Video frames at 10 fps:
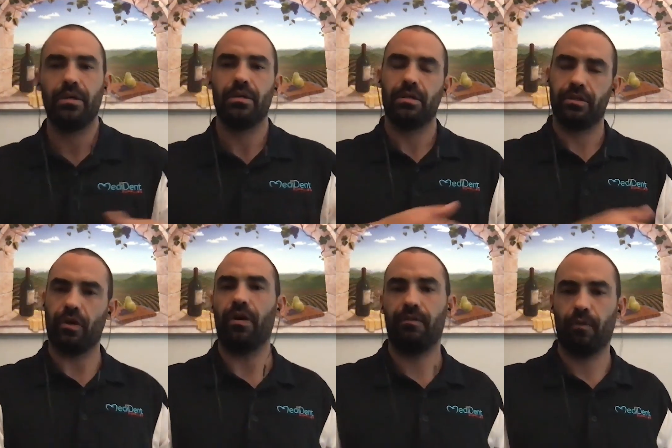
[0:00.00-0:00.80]

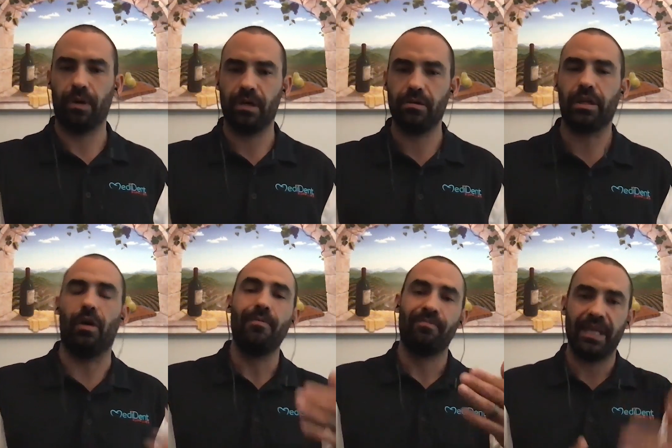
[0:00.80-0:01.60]
started 4 years
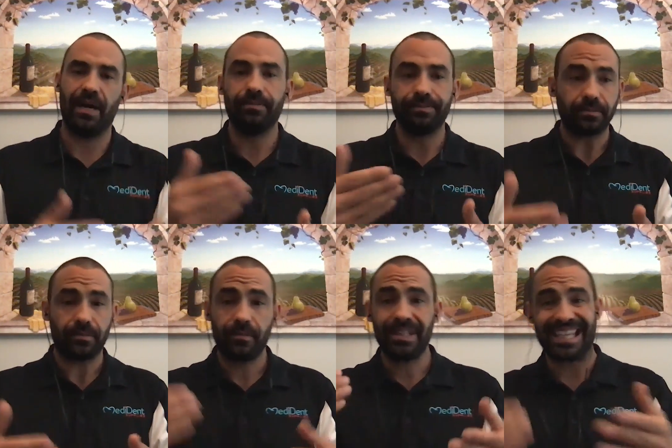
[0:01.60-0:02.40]
ago. Now,
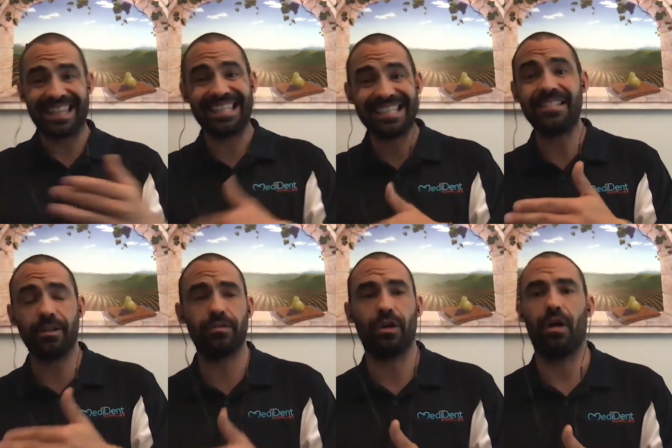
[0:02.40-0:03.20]
this
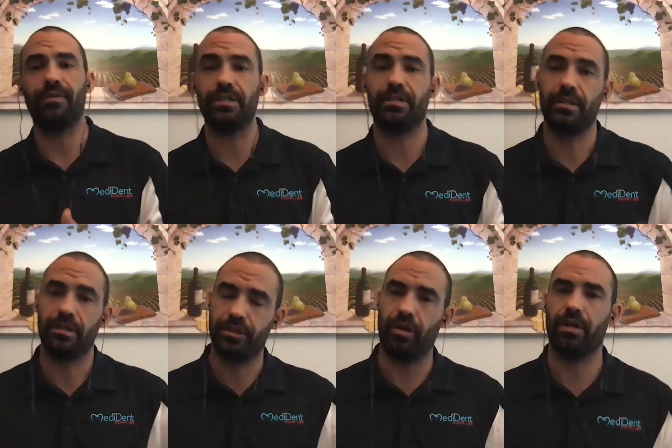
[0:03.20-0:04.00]
year's harvest
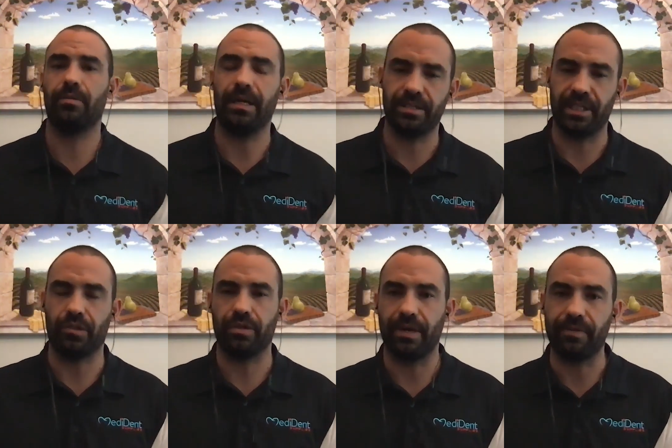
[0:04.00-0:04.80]
started about 6
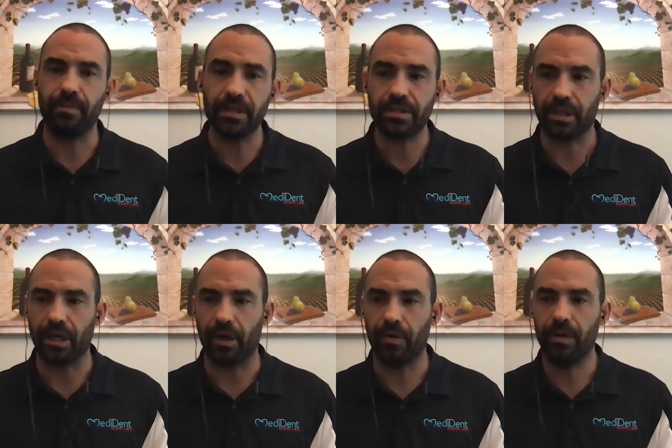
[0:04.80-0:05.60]
or 7 months
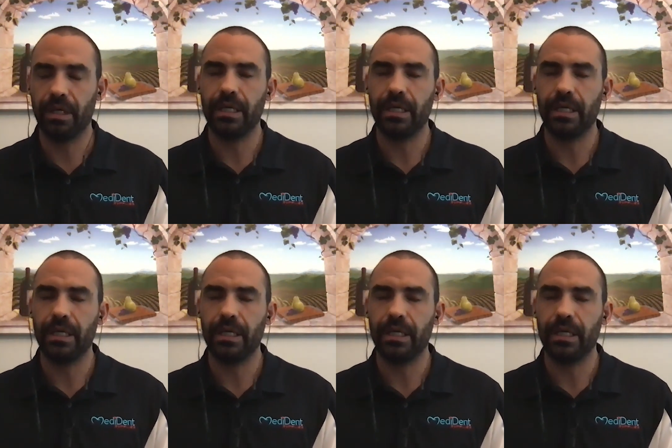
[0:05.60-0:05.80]
ago,